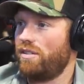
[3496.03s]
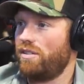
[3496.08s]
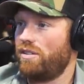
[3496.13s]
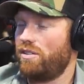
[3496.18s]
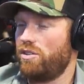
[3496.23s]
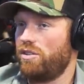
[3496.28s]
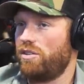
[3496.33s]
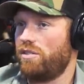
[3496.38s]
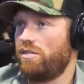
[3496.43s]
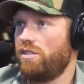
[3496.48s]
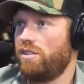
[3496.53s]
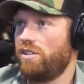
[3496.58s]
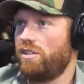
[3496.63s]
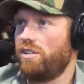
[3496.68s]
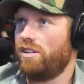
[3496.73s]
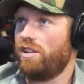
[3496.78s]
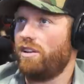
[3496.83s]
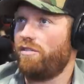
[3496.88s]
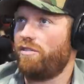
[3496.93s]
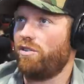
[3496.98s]
They're
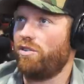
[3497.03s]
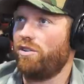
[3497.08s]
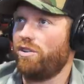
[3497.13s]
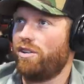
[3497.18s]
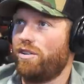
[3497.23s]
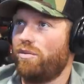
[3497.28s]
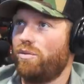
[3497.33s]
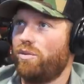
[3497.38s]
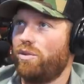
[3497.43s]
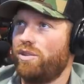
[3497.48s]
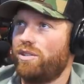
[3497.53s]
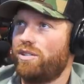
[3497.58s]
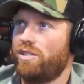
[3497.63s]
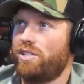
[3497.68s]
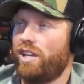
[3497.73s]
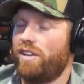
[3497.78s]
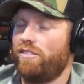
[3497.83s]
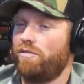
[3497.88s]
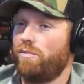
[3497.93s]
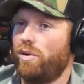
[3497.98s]
if you're looking to really
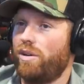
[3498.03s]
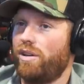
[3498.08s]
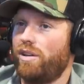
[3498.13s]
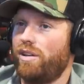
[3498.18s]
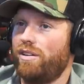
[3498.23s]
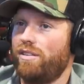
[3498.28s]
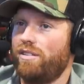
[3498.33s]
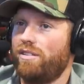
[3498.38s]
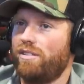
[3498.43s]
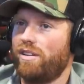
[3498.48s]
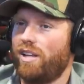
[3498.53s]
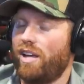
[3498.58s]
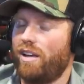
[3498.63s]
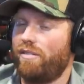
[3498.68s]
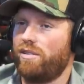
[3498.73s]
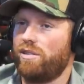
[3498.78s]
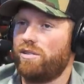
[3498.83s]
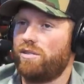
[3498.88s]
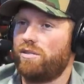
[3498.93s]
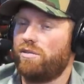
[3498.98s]
save money, they
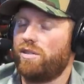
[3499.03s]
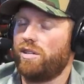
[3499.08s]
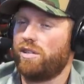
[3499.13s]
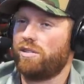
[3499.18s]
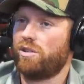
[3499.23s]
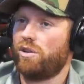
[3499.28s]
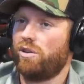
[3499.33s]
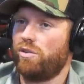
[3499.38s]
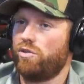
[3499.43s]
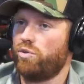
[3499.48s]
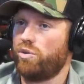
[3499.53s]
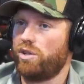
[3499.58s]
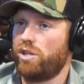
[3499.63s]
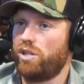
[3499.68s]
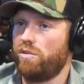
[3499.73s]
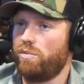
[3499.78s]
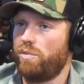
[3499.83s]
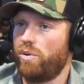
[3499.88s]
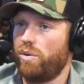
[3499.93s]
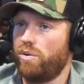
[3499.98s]
have these things called
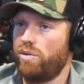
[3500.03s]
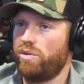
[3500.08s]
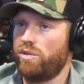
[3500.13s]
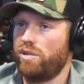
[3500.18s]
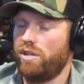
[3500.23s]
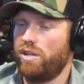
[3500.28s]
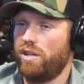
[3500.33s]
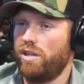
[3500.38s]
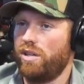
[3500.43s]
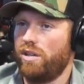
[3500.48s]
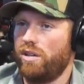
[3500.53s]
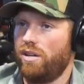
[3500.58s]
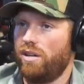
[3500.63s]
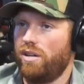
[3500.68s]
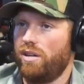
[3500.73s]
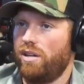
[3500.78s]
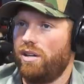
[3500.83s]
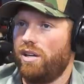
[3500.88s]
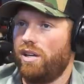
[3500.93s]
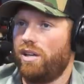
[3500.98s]
drinking posts,
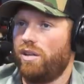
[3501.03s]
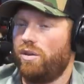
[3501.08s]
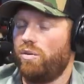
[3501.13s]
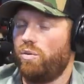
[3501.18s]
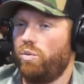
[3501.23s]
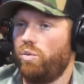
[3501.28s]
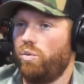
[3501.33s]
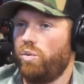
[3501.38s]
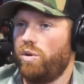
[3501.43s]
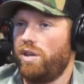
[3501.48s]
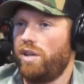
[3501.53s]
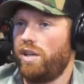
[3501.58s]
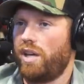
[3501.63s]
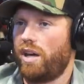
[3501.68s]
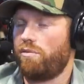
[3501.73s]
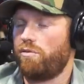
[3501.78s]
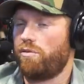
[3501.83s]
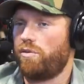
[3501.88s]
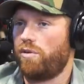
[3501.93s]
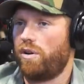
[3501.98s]
mm-hmm. and we
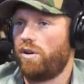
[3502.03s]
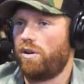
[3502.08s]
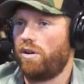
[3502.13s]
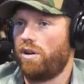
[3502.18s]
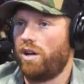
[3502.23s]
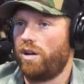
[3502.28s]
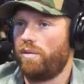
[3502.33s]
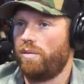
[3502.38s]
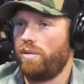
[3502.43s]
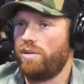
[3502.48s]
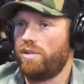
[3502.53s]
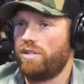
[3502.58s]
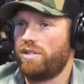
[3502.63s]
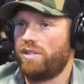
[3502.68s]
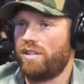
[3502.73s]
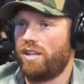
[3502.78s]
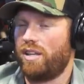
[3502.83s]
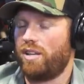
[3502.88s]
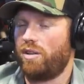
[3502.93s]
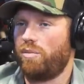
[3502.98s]
have them for our
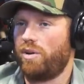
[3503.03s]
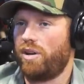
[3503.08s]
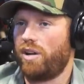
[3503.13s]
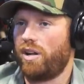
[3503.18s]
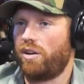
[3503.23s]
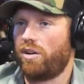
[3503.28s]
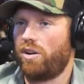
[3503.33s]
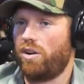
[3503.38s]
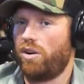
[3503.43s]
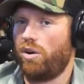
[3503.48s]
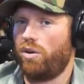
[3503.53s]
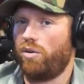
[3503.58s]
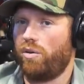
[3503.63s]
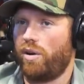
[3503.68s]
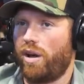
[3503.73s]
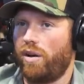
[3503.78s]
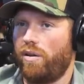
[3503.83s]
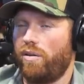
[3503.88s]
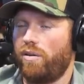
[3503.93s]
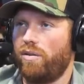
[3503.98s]
llamas, and they're made out of
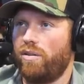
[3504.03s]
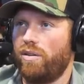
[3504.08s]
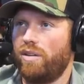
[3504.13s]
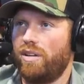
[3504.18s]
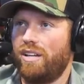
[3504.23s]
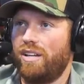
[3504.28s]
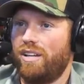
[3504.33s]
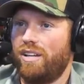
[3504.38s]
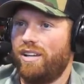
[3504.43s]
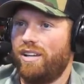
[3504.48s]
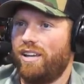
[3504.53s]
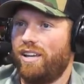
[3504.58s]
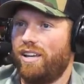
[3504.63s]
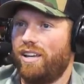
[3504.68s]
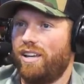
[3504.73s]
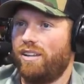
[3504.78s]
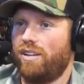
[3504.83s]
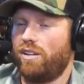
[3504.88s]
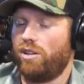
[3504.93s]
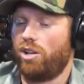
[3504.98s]
Colorado,
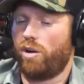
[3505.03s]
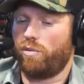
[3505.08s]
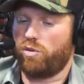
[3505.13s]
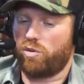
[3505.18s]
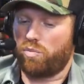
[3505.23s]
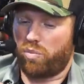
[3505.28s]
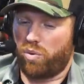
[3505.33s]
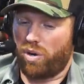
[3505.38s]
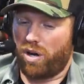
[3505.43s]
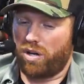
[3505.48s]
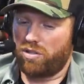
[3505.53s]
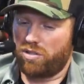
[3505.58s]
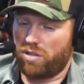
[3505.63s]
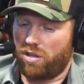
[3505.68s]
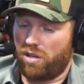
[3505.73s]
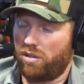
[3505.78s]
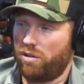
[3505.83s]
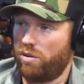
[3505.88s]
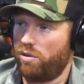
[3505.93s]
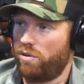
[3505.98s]
and the llamas press
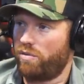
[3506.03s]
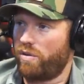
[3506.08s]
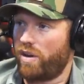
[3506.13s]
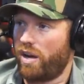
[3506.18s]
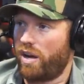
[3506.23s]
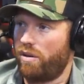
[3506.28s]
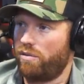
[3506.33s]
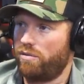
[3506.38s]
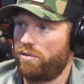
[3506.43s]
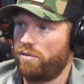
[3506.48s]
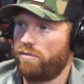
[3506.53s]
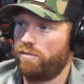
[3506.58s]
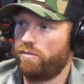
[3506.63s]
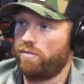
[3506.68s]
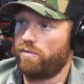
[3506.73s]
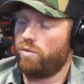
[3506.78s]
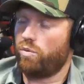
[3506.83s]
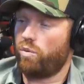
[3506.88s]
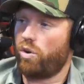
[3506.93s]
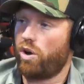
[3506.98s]
on a little valve,
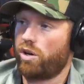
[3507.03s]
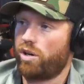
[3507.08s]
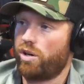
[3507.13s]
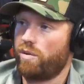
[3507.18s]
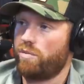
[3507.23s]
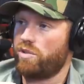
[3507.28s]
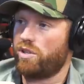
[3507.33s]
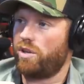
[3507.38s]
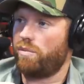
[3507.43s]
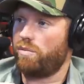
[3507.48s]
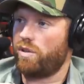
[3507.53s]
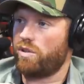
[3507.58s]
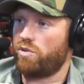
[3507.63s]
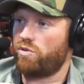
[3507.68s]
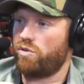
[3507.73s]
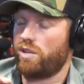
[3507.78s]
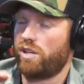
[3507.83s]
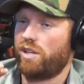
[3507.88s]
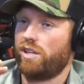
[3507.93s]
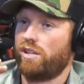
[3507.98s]
water comes up, they
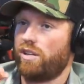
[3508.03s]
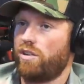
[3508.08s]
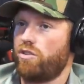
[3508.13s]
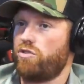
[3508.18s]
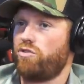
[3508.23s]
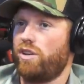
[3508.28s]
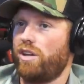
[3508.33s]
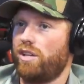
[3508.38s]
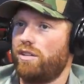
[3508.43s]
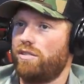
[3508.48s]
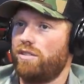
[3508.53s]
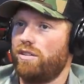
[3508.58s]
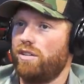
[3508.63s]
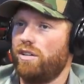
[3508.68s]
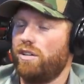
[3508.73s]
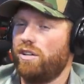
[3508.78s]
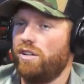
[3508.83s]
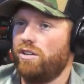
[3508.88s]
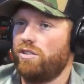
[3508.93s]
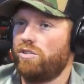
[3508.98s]
drink it, and then it drains.
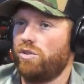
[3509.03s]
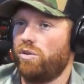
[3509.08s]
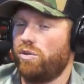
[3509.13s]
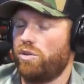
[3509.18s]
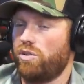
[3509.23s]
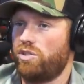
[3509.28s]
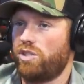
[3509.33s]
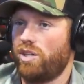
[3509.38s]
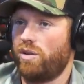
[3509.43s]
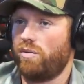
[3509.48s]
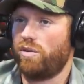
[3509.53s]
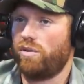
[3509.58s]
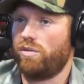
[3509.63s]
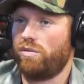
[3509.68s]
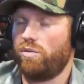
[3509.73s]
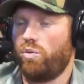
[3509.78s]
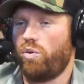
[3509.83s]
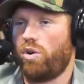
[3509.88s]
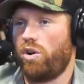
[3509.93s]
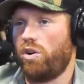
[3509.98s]
So in the summer,
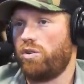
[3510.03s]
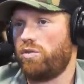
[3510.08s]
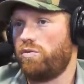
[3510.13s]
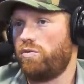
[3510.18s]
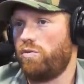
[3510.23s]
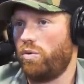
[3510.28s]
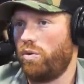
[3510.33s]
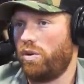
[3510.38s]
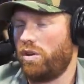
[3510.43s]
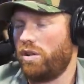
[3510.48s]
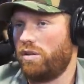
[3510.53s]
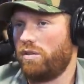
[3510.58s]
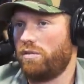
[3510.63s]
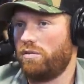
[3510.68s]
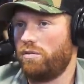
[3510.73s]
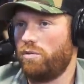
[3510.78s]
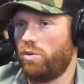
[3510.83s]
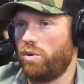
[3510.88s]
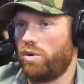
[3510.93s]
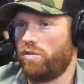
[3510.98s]
is 40,
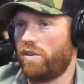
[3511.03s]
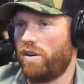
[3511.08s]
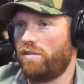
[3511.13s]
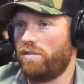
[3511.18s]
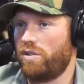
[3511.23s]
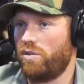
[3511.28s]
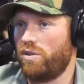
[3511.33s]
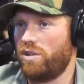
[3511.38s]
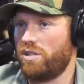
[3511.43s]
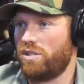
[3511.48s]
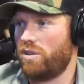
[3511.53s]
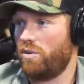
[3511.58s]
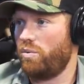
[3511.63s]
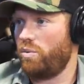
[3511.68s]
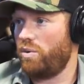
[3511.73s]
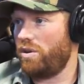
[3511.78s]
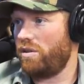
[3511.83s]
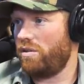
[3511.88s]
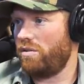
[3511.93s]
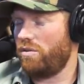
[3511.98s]
45 degrees. In the
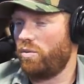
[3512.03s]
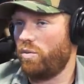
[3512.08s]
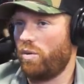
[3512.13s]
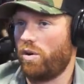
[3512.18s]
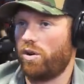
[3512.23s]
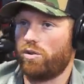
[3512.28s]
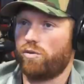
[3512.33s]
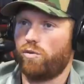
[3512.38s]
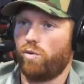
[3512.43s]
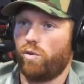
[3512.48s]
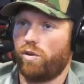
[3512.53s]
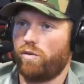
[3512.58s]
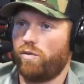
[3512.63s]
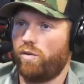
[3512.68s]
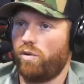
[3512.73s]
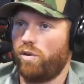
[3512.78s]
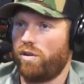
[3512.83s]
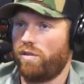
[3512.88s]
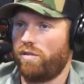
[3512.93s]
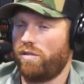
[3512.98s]
winter, is 40,
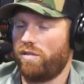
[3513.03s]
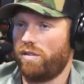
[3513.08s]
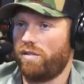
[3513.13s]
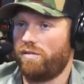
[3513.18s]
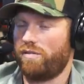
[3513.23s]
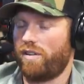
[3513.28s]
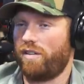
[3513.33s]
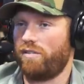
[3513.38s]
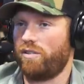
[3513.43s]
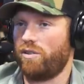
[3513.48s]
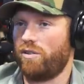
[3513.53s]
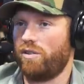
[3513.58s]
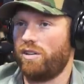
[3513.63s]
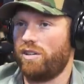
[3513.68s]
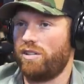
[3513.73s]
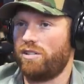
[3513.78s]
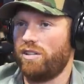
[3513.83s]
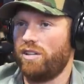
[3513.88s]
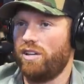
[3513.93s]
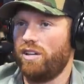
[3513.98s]
45
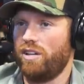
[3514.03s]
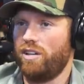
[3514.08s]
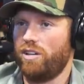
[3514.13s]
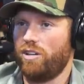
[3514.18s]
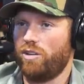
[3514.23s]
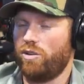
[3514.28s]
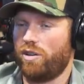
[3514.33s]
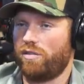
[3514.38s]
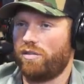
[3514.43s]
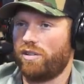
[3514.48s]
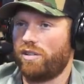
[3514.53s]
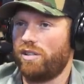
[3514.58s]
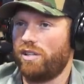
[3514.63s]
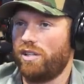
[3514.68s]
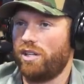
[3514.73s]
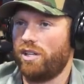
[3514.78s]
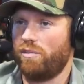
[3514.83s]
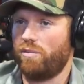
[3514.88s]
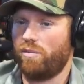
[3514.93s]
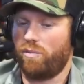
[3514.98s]
degrees. You don't have to
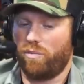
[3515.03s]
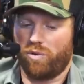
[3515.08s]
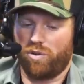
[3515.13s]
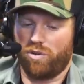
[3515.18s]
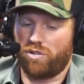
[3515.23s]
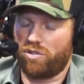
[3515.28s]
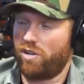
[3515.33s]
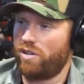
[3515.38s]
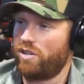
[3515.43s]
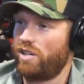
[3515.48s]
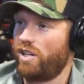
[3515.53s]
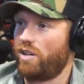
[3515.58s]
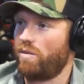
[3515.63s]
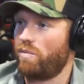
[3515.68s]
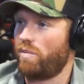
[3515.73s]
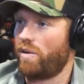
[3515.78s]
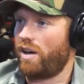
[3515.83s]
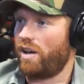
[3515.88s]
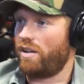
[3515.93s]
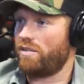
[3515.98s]
clean them. Birds aren't
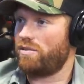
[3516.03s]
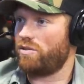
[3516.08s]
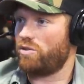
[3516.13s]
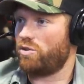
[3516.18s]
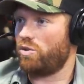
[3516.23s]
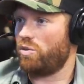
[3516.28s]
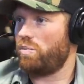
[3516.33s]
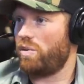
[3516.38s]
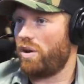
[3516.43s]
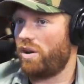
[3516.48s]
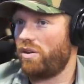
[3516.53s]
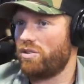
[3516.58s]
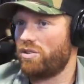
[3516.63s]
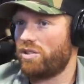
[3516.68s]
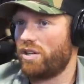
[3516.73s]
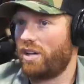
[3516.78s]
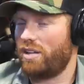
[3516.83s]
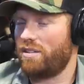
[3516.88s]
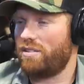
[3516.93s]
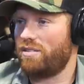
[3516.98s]
taking baths. Yeah. There's no
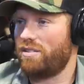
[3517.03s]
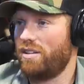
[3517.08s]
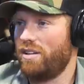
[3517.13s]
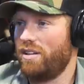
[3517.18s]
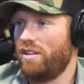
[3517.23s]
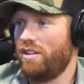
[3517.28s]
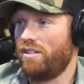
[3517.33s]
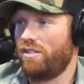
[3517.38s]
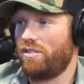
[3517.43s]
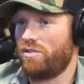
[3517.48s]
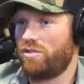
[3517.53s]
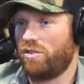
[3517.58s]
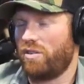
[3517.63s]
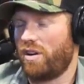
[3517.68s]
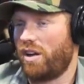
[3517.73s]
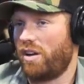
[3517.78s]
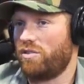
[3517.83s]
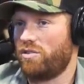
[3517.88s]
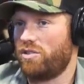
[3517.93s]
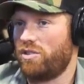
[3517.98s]
parasites. Mm-hmm. There's no
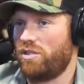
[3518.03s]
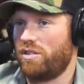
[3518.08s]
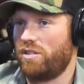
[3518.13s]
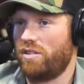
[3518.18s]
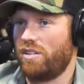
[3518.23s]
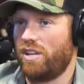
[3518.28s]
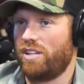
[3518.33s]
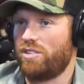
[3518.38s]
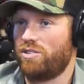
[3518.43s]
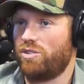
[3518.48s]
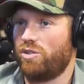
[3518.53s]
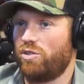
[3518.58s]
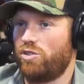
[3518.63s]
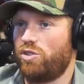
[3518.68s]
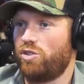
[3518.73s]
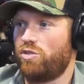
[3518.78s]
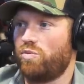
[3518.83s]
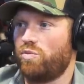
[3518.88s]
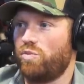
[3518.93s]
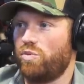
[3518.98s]
mm-hmm. algae. And so it's
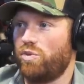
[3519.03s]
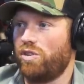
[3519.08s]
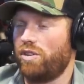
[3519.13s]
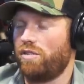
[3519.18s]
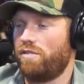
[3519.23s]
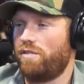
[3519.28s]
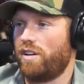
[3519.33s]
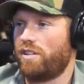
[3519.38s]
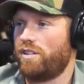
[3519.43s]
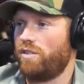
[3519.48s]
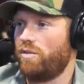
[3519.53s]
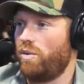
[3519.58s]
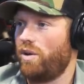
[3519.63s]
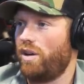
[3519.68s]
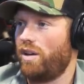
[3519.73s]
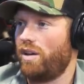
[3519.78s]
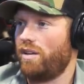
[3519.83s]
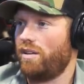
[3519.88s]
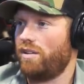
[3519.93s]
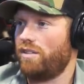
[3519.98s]
just really effective way
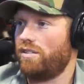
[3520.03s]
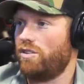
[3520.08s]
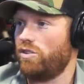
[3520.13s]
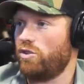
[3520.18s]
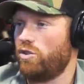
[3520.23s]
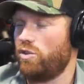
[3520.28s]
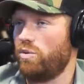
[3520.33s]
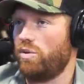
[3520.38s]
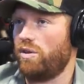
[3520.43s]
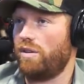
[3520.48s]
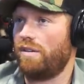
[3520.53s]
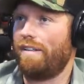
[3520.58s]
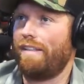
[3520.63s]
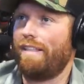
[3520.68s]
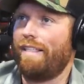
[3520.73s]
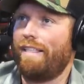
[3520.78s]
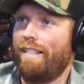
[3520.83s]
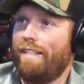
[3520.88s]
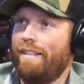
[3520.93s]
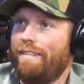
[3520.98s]
okay. to do it.
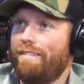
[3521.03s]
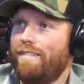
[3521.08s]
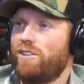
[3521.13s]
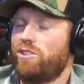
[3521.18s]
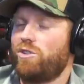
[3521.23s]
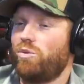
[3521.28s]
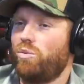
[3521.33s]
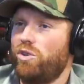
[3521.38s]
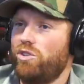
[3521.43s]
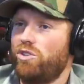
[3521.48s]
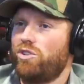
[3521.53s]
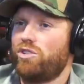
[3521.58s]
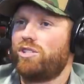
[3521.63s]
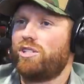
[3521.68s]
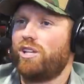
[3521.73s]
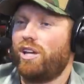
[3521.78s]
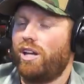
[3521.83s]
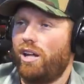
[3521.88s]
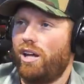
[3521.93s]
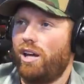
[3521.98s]
And so once you're
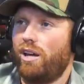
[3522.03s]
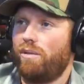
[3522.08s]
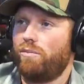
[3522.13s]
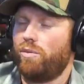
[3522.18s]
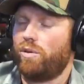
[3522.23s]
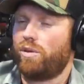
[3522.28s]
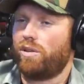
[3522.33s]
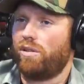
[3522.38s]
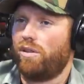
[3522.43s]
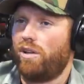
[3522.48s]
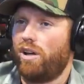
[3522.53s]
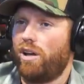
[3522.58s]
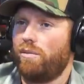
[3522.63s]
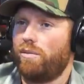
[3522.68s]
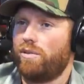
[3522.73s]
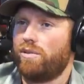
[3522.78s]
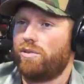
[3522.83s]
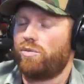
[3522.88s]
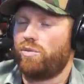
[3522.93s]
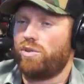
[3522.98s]
set up with the
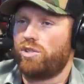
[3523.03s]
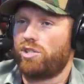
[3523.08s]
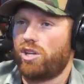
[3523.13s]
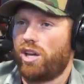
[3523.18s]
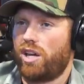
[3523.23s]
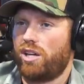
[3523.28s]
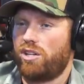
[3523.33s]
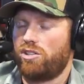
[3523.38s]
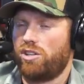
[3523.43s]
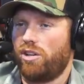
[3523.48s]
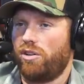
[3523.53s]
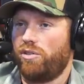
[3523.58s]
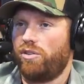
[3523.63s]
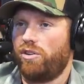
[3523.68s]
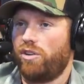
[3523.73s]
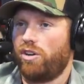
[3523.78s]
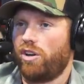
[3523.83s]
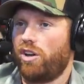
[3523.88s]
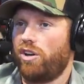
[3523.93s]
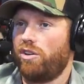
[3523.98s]
llamas, three sided
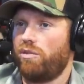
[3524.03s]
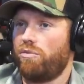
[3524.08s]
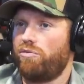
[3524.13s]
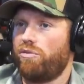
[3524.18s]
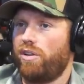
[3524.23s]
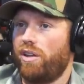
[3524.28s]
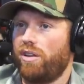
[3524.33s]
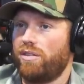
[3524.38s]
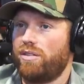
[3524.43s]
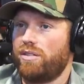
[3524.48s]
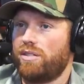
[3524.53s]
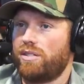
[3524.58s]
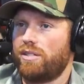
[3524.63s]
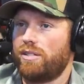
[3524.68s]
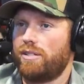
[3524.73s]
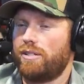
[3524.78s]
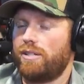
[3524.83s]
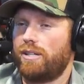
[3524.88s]
shelter, a good fence.